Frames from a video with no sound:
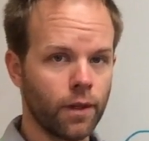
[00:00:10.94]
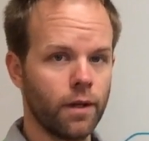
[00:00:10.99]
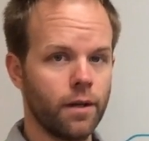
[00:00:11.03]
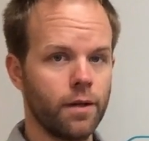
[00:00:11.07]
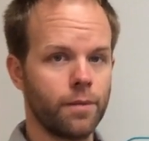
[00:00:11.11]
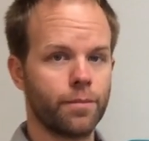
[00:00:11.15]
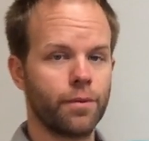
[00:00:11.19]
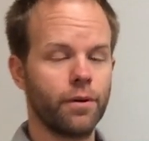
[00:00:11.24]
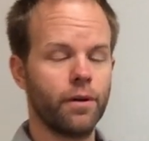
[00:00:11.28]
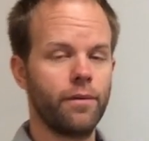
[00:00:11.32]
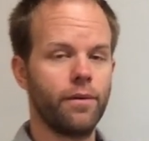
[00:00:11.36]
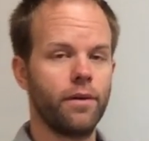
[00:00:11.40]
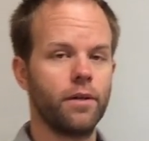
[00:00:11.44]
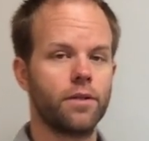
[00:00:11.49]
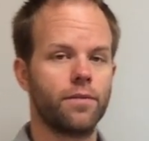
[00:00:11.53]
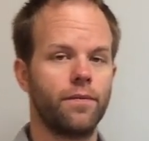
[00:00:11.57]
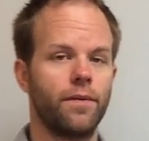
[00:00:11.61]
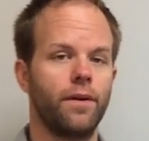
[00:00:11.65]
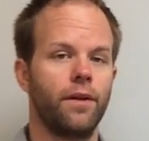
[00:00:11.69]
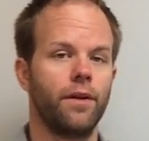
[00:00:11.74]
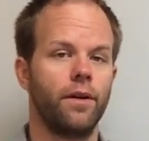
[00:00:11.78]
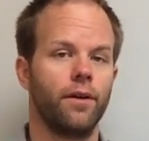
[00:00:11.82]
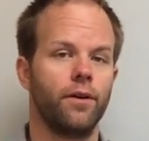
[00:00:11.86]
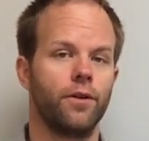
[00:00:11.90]
In previous
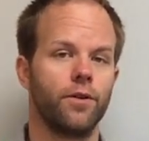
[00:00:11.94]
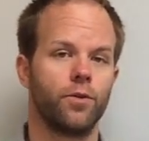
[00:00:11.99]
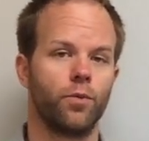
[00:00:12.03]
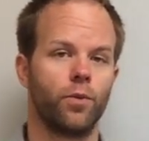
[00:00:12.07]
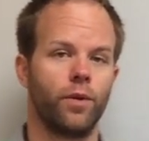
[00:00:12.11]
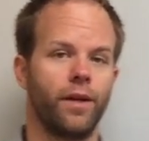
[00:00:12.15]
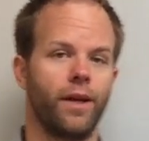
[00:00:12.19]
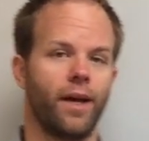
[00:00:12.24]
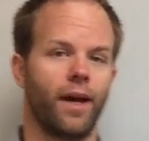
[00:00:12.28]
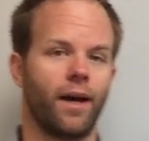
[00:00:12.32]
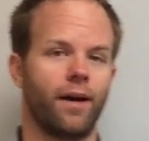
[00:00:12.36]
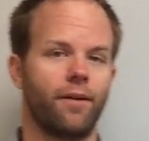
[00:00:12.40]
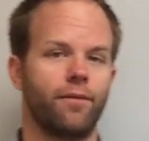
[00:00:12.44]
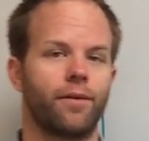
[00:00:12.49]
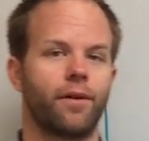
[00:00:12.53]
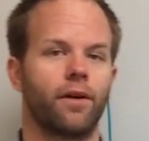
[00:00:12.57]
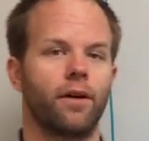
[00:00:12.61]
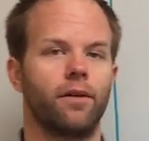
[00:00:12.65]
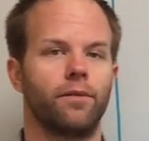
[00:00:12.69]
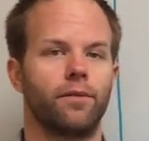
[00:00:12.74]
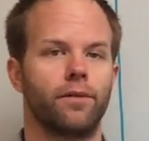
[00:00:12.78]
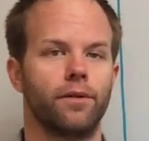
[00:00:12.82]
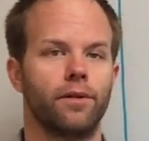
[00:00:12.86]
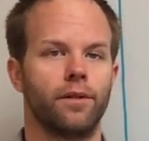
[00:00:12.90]
videos, we have
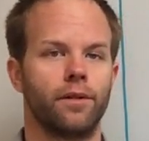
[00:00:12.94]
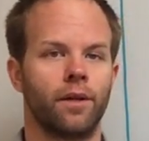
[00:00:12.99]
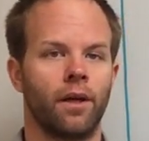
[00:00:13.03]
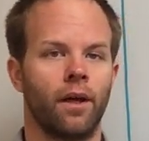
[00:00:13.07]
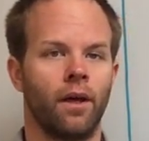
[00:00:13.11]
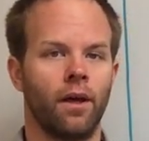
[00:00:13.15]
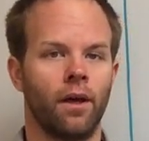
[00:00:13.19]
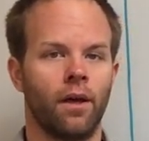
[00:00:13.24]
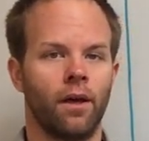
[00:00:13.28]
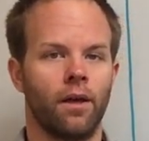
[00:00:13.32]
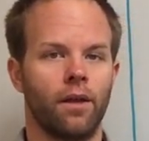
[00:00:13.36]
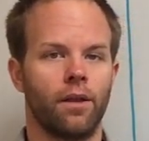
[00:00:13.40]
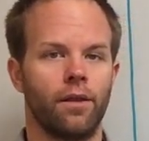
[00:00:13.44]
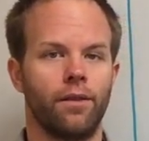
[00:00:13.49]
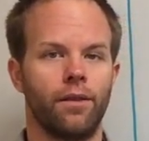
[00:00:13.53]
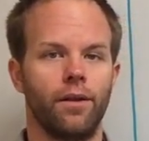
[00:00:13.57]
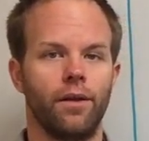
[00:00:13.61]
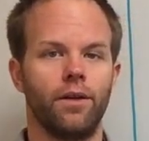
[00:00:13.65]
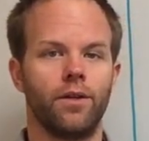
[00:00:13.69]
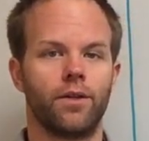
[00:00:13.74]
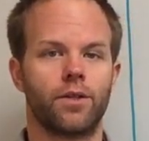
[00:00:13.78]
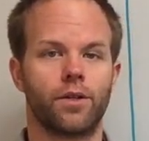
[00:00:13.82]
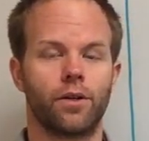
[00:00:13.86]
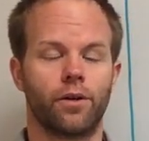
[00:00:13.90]
covered
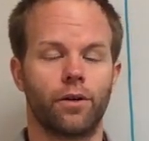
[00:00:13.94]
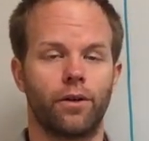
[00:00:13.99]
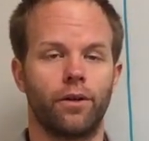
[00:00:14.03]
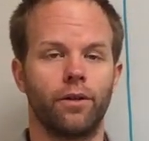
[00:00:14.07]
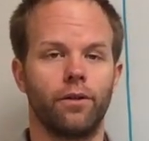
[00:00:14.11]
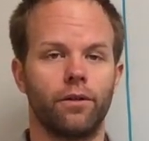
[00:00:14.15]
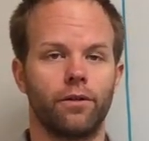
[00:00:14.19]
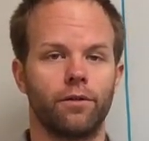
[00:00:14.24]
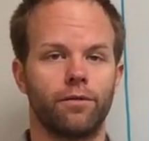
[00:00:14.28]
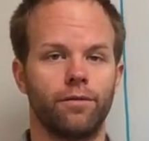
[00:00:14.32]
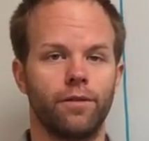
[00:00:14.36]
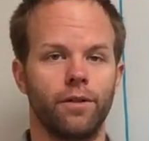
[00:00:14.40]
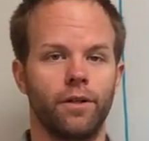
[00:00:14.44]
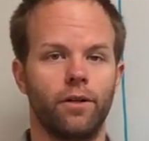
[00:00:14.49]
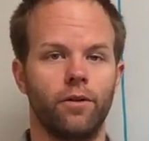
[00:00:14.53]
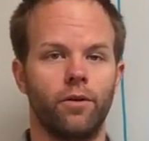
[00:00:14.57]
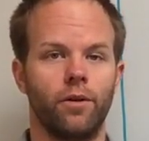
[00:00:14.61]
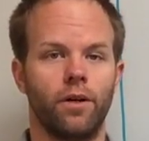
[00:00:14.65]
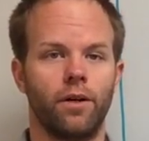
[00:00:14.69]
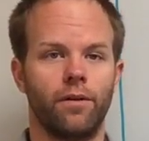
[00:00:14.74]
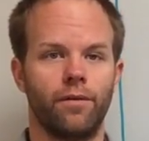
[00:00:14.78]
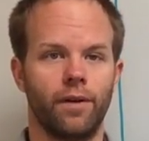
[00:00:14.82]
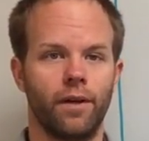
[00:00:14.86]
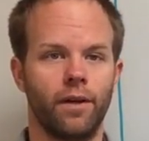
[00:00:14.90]
the circular
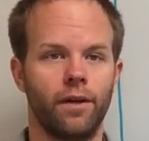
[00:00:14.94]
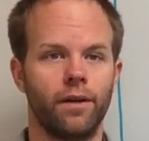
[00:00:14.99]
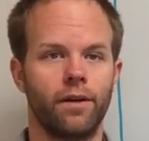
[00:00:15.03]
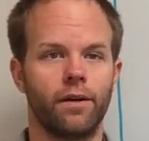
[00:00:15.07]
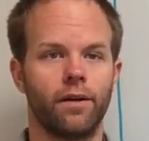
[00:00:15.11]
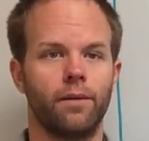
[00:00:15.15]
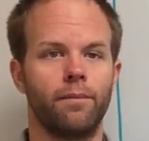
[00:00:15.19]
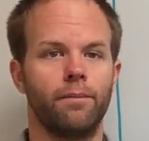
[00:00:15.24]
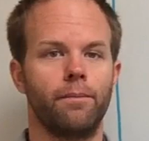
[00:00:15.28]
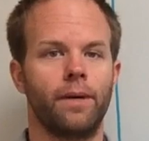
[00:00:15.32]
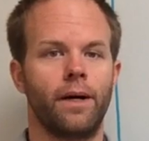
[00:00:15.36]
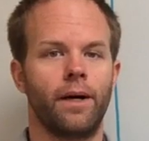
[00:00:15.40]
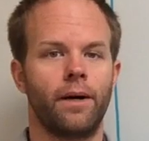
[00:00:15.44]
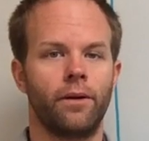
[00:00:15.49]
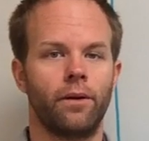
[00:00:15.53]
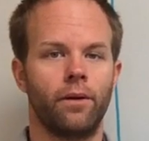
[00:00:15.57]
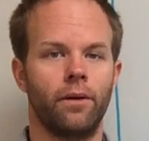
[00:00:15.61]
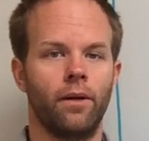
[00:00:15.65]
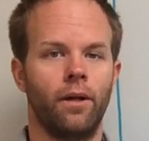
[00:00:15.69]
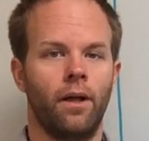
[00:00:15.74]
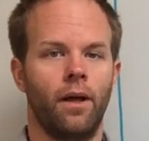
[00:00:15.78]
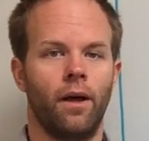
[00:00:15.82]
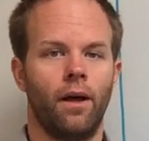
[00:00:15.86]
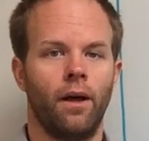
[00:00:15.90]
flow of income
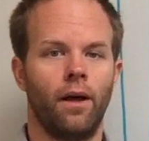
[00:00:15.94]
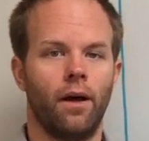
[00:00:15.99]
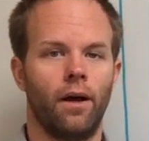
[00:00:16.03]
model,